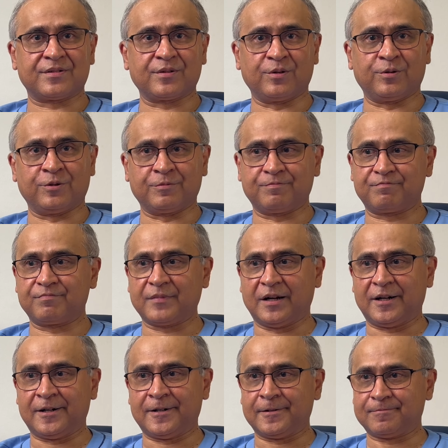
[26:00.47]
so
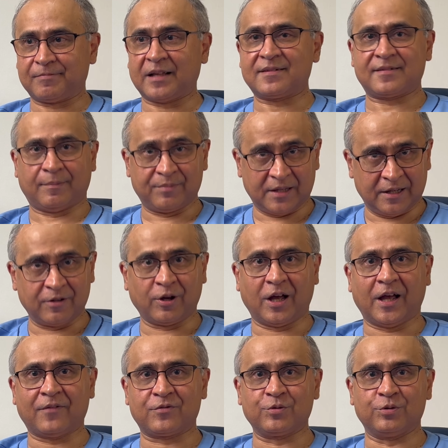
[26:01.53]
that's something you
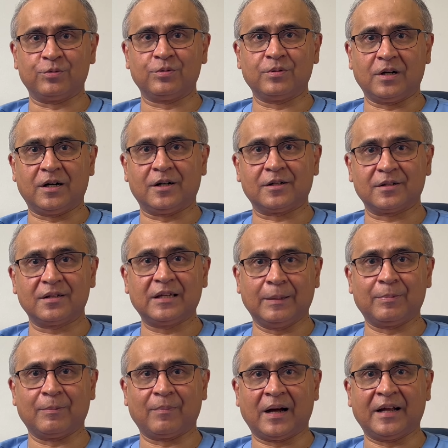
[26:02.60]
have to
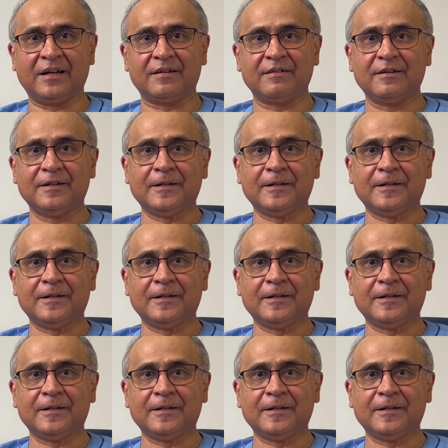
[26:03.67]
keep in mind.